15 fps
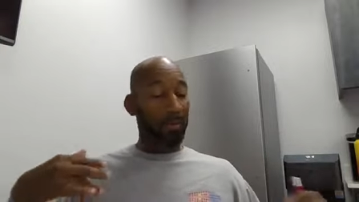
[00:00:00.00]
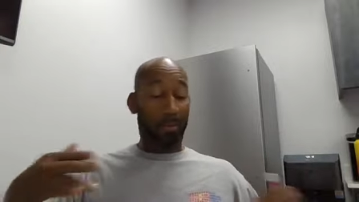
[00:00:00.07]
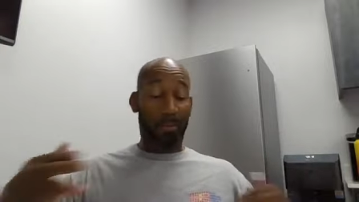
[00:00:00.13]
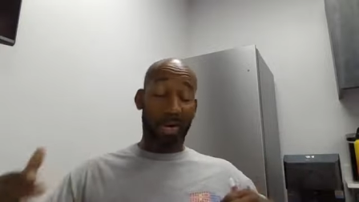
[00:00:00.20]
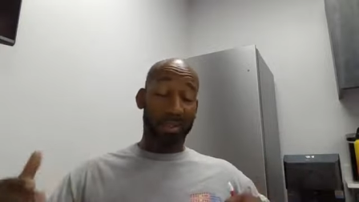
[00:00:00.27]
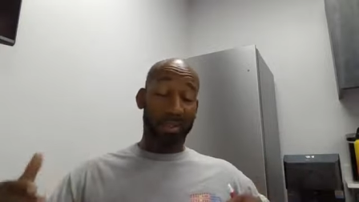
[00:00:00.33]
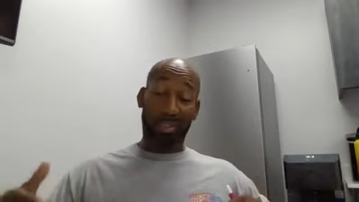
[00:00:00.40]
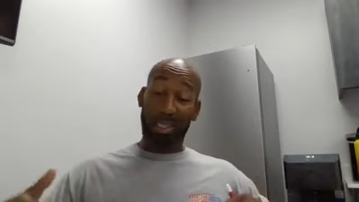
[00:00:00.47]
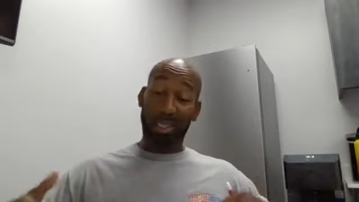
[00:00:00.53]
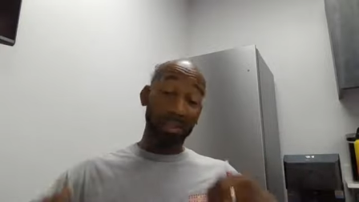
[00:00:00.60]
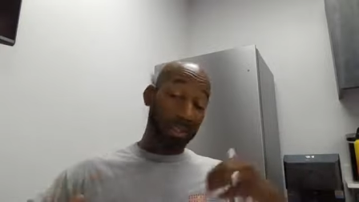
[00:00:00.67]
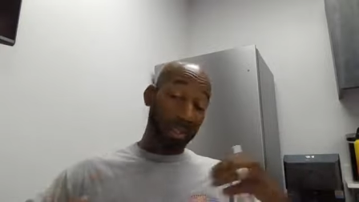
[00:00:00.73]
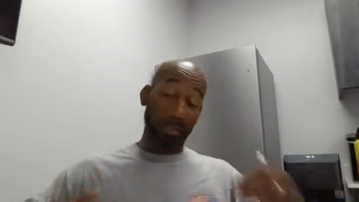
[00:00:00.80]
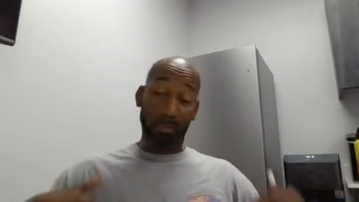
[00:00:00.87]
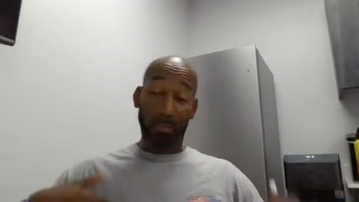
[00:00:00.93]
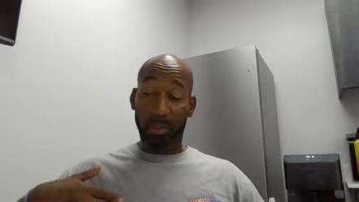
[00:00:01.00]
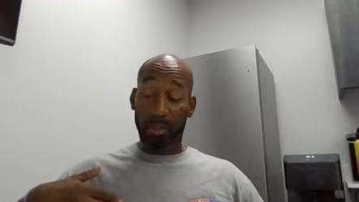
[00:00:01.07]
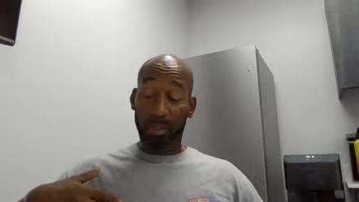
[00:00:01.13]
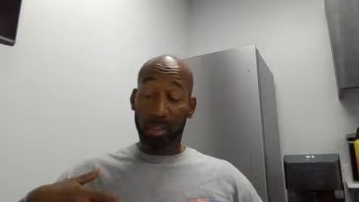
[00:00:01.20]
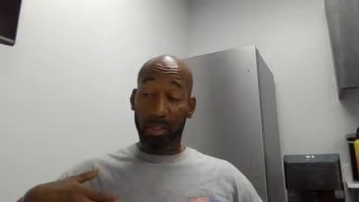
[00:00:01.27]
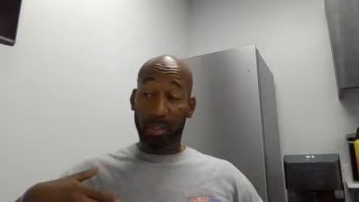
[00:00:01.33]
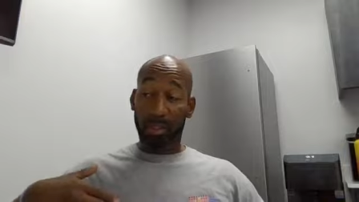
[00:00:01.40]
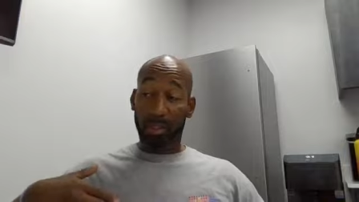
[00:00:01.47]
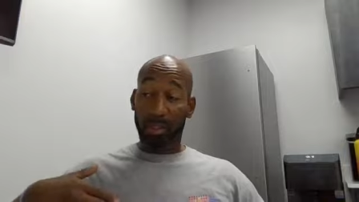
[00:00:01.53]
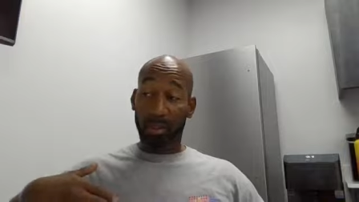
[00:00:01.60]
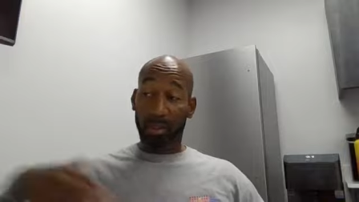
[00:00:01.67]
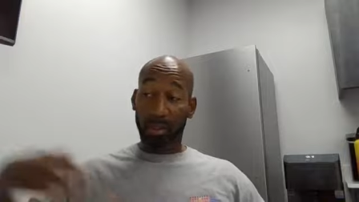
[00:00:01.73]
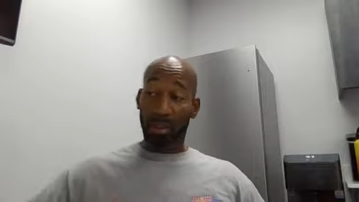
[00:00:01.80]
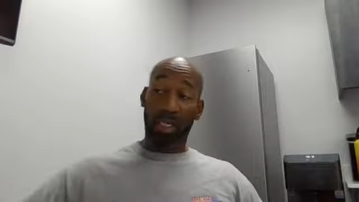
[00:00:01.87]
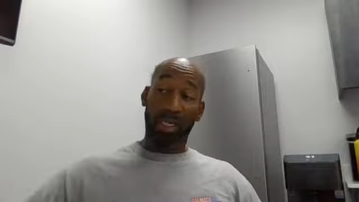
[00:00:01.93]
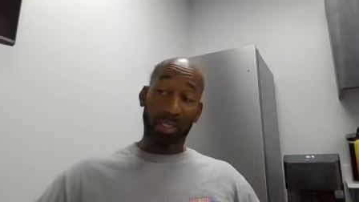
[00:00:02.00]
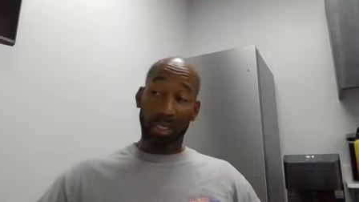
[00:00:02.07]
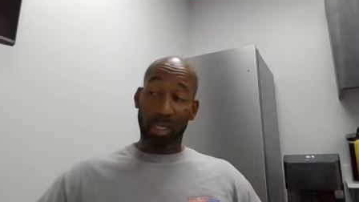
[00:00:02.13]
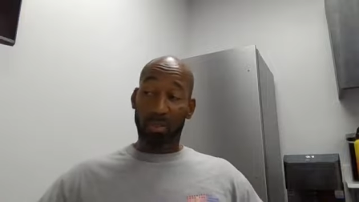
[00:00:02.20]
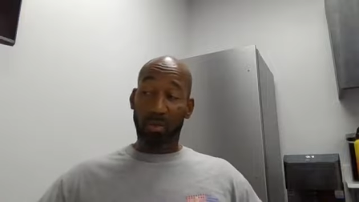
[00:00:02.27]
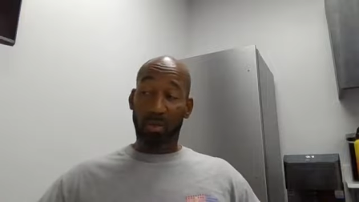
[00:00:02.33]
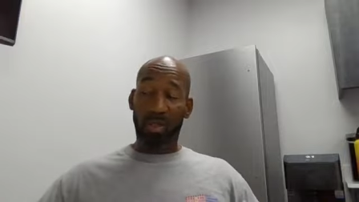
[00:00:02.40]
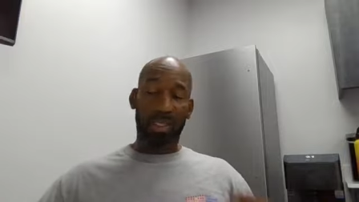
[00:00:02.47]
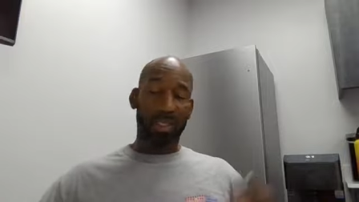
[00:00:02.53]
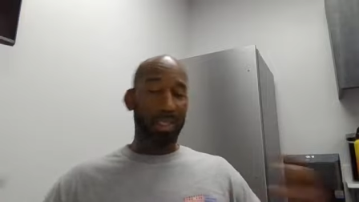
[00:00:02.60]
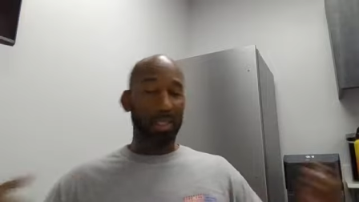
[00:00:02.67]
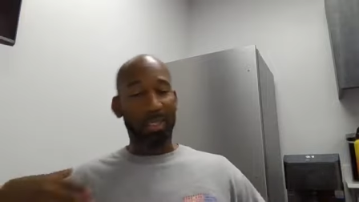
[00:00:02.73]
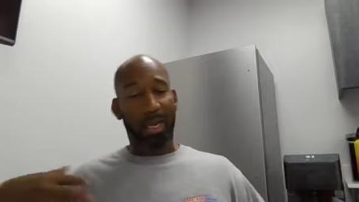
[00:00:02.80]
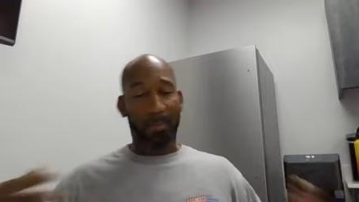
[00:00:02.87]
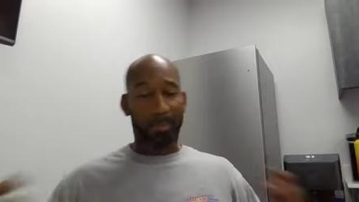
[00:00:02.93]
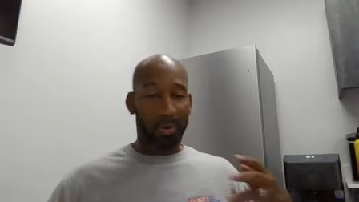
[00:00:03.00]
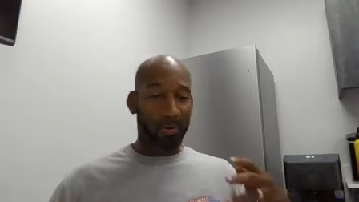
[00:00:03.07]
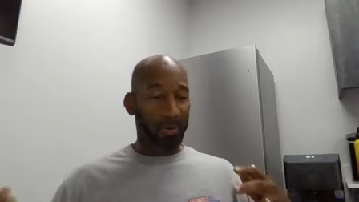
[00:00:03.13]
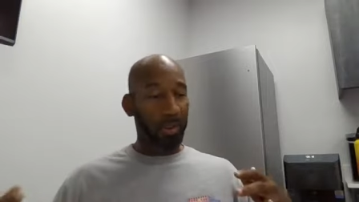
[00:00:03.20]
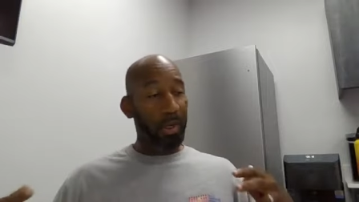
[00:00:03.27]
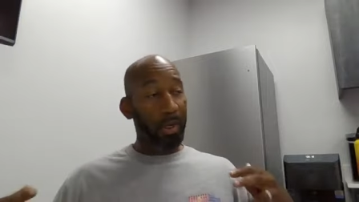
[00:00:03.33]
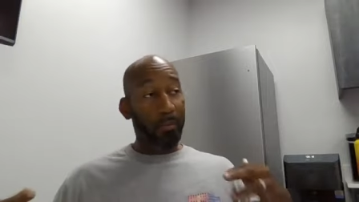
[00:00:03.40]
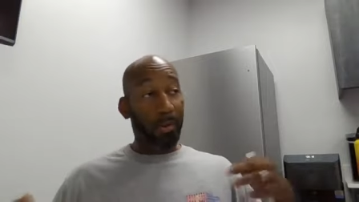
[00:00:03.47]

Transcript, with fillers: My pastor said he's sleeping with the lady next door because he's not perfect.